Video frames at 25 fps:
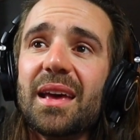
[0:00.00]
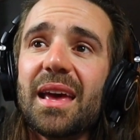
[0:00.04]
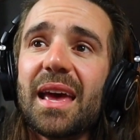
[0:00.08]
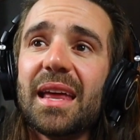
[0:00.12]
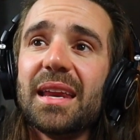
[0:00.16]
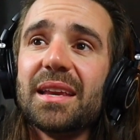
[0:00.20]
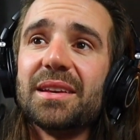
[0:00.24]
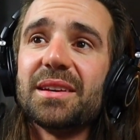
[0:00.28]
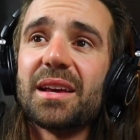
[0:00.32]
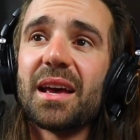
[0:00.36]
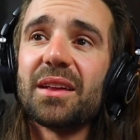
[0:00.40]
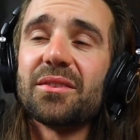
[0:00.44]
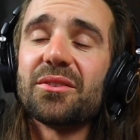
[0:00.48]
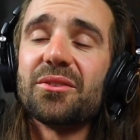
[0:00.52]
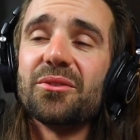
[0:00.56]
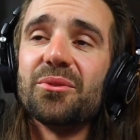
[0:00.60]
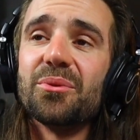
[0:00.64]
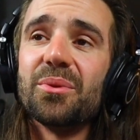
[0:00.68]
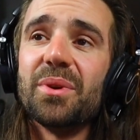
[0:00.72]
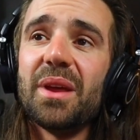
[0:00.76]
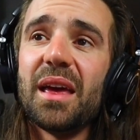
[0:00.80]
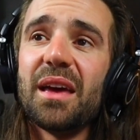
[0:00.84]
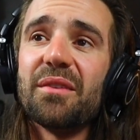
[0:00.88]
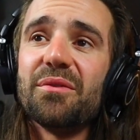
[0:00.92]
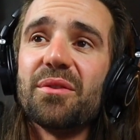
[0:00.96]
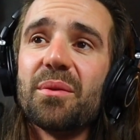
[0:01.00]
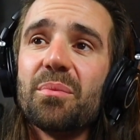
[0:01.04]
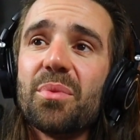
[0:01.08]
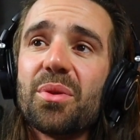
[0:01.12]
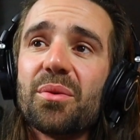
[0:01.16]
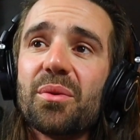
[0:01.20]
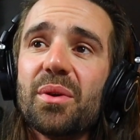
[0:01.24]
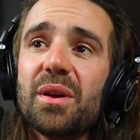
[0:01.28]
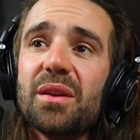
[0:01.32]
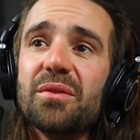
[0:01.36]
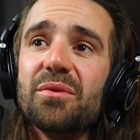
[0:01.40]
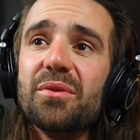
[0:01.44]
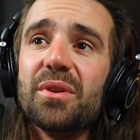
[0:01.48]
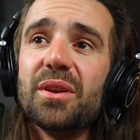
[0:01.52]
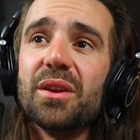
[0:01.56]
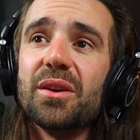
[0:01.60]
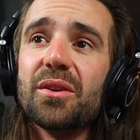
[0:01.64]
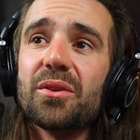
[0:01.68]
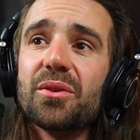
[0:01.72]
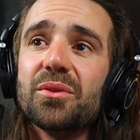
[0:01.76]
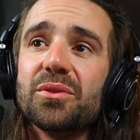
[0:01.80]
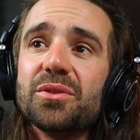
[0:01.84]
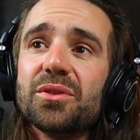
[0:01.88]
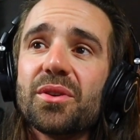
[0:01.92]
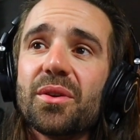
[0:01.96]
Any chance to do an FM3
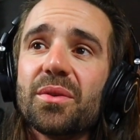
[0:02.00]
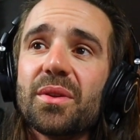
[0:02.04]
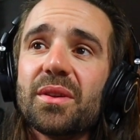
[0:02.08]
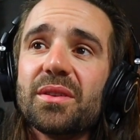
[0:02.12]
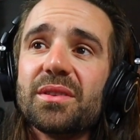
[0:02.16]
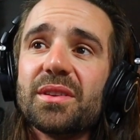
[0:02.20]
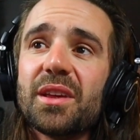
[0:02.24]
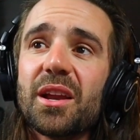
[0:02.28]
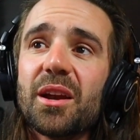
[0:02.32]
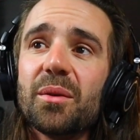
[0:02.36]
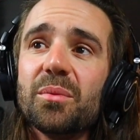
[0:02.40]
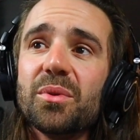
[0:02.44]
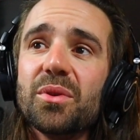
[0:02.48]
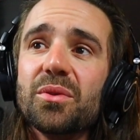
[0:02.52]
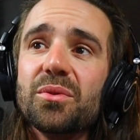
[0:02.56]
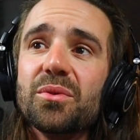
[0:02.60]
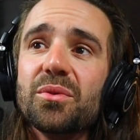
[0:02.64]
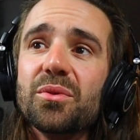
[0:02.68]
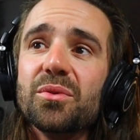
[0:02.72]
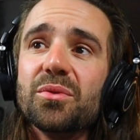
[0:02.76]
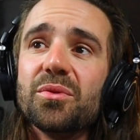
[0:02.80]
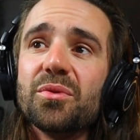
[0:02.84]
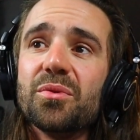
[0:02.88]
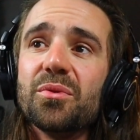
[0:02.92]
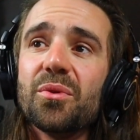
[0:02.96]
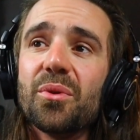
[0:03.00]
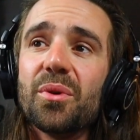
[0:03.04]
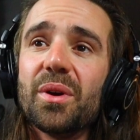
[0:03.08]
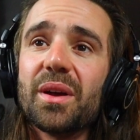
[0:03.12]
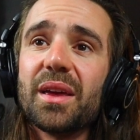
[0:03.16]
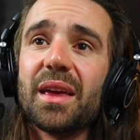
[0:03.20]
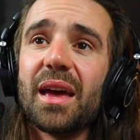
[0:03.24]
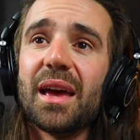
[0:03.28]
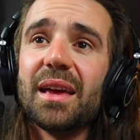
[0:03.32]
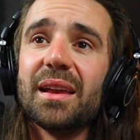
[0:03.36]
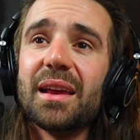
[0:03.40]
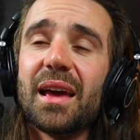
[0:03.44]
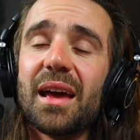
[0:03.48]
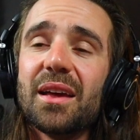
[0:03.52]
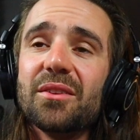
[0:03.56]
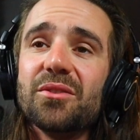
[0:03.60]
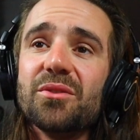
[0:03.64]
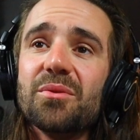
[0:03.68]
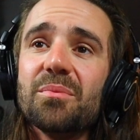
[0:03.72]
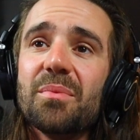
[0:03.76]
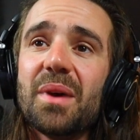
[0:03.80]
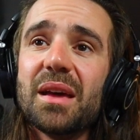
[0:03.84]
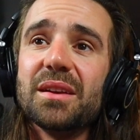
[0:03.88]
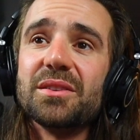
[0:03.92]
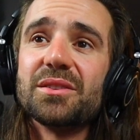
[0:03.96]
video showing the setup used for a gate as
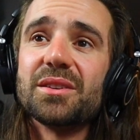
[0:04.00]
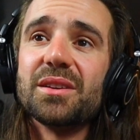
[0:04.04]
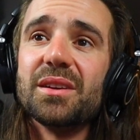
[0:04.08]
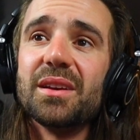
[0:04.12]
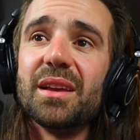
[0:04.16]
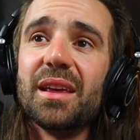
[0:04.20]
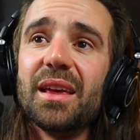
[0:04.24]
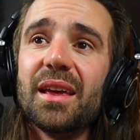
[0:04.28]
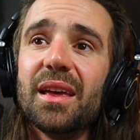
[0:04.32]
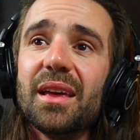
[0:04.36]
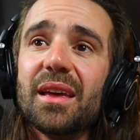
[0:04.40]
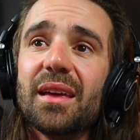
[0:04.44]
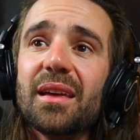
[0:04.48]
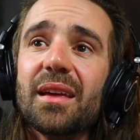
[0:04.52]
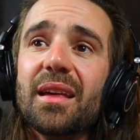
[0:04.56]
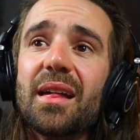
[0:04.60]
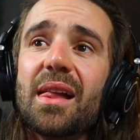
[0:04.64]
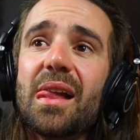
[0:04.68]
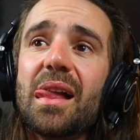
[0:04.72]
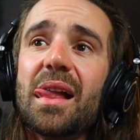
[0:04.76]
you mentioned here?